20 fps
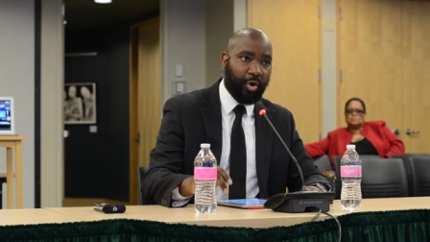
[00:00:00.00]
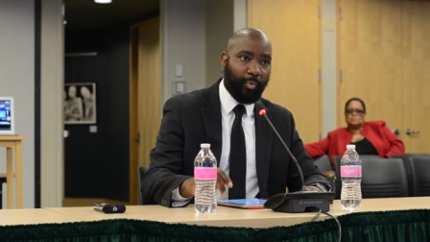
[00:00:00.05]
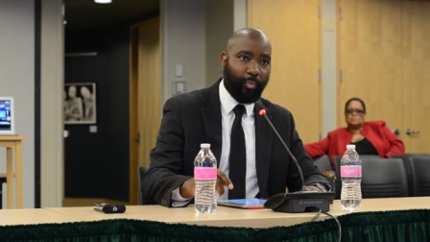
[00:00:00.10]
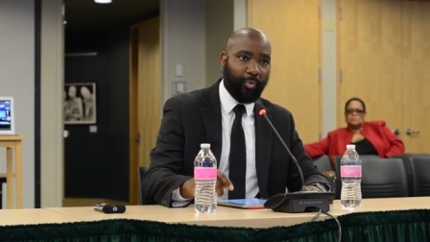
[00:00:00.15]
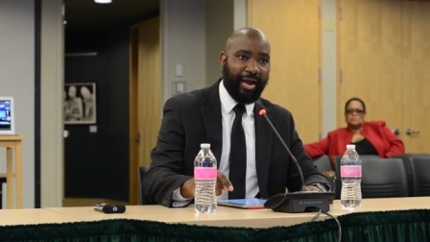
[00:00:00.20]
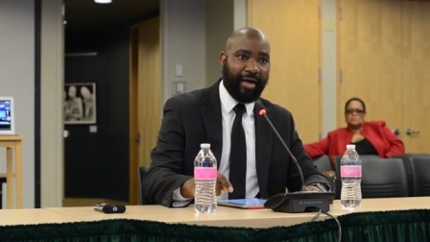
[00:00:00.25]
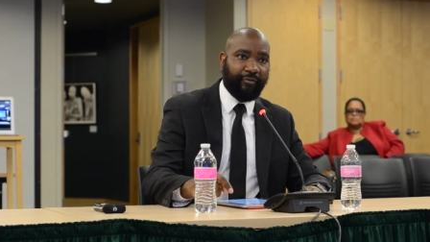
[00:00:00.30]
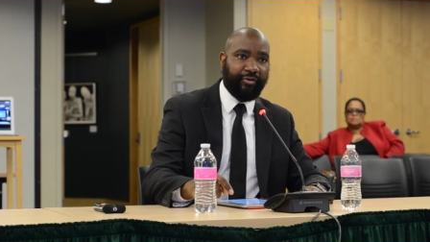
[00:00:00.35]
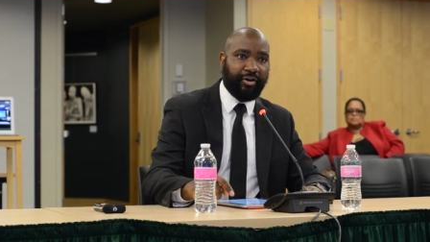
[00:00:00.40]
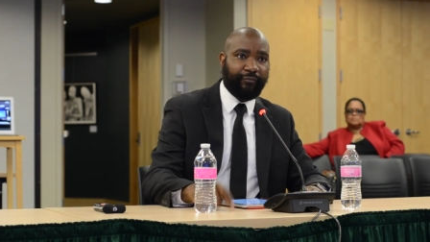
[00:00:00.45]

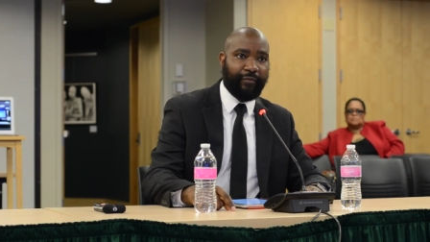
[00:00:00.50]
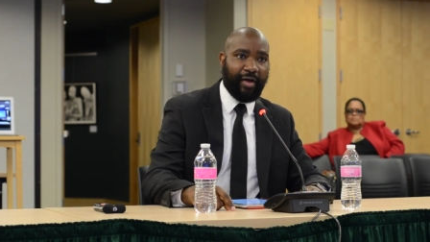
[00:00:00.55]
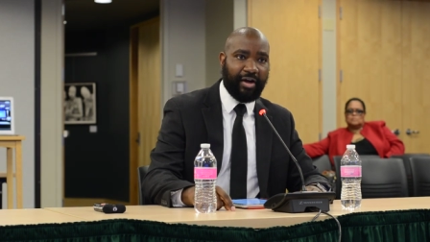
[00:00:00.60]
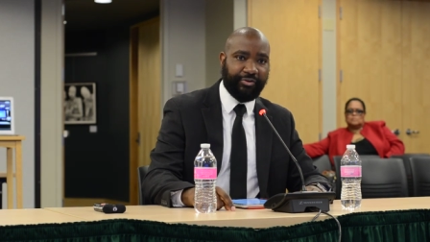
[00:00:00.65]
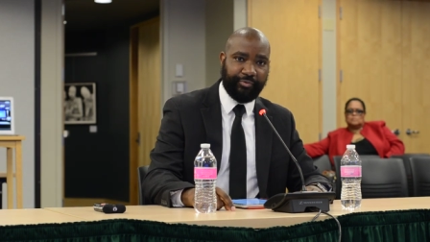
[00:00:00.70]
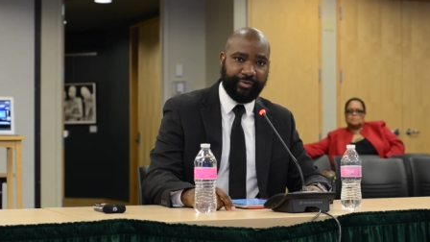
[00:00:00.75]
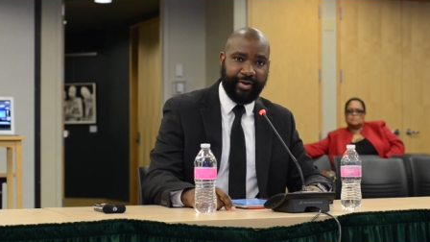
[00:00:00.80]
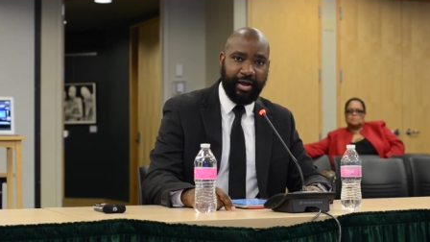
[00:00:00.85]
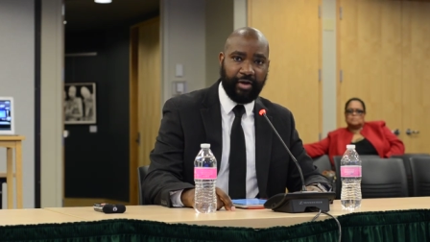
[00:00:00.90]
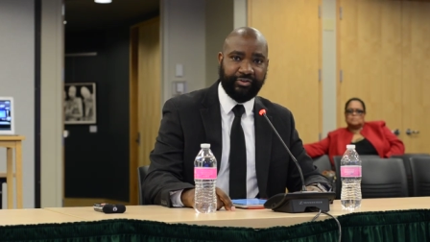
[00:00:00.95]
would have an
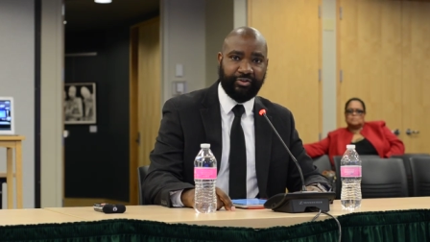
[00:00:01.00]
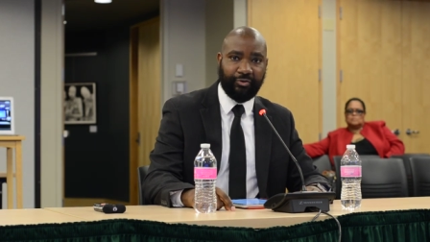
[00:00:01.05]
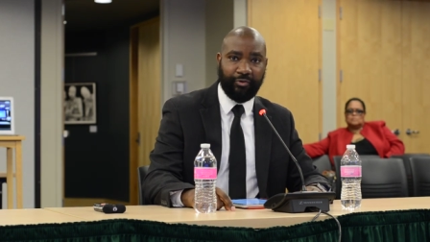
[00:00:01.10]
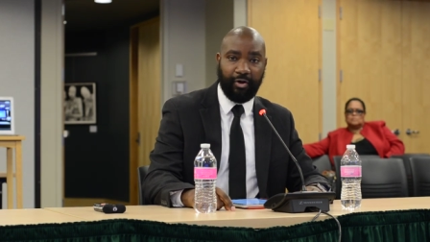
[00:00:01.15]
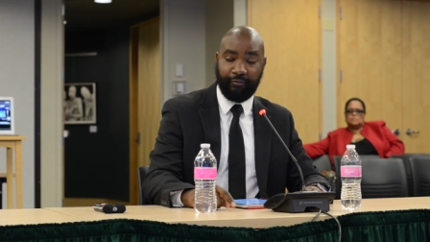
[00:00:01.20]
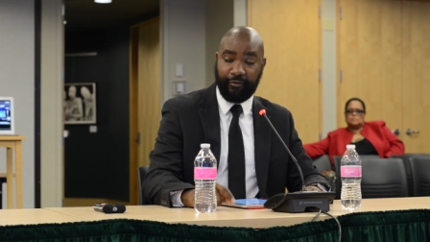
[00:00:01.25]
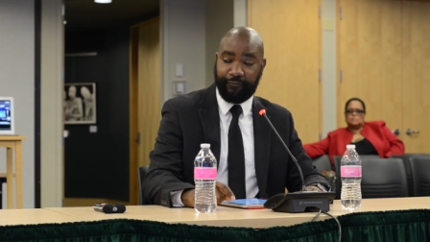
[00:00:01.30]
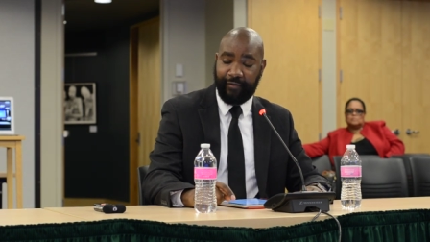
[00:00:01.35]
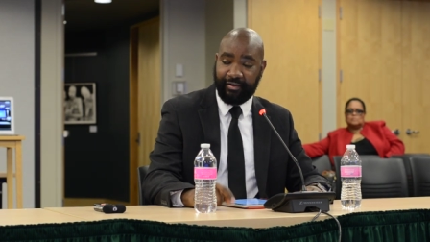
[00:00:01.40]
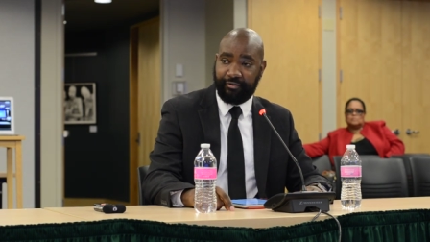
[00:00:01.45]
advisory council
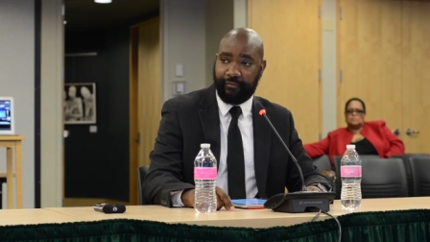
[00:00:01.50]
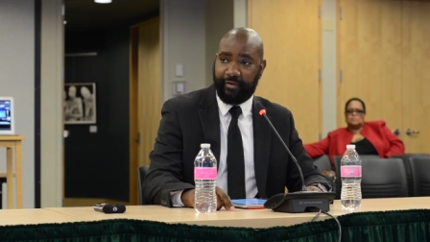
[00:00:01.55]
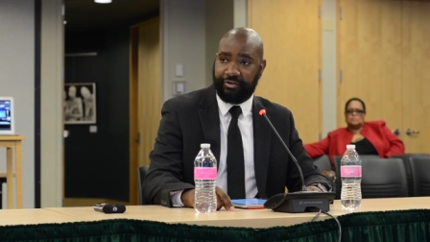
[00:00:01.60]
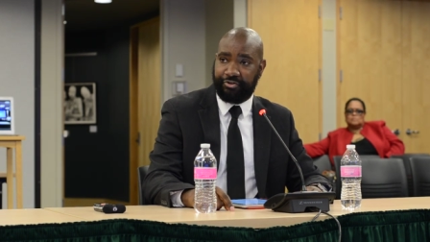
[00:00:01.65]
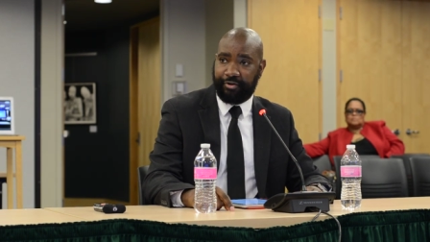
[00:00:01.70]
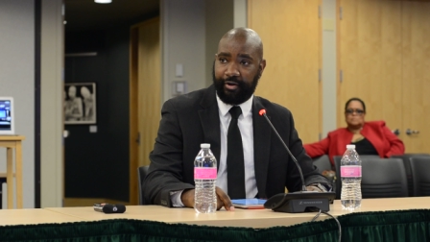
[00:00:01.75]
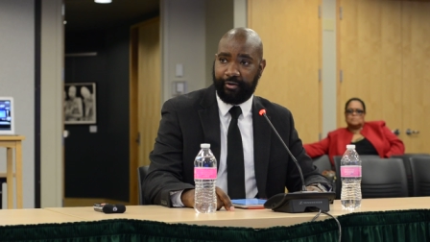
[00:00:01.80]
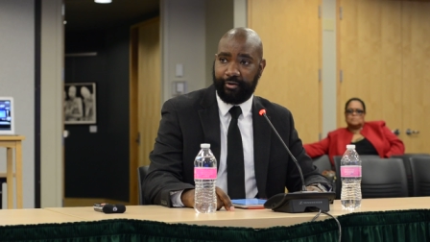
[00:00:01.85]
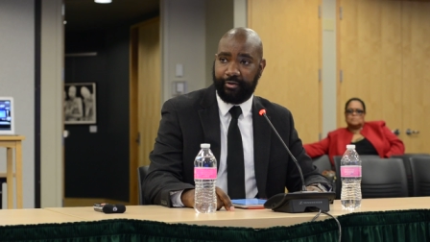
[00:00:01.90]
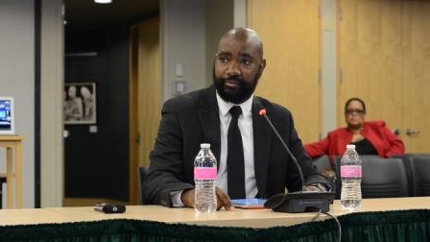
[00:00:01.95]
of effective
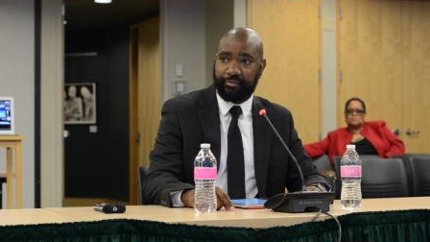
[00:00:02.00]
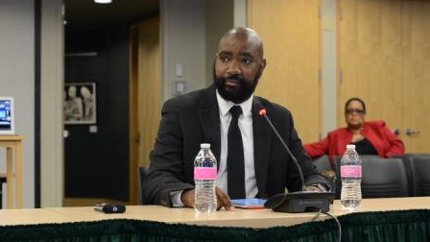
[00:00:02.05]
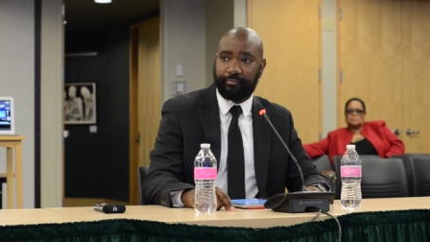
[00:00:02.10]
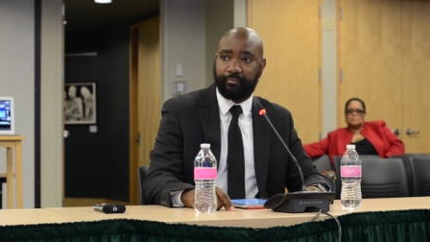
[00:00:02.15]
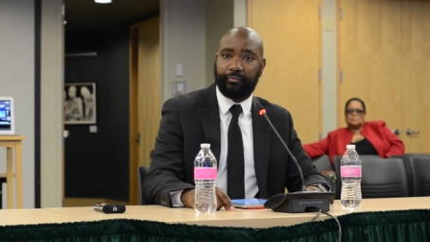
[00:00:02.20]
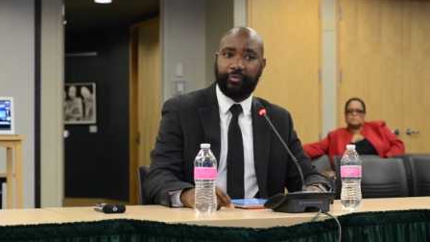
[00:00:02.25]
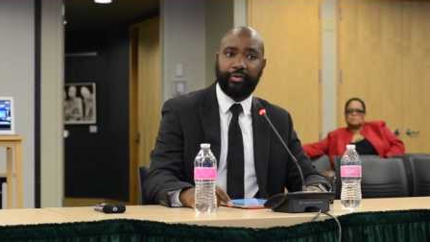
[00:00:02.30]
educators.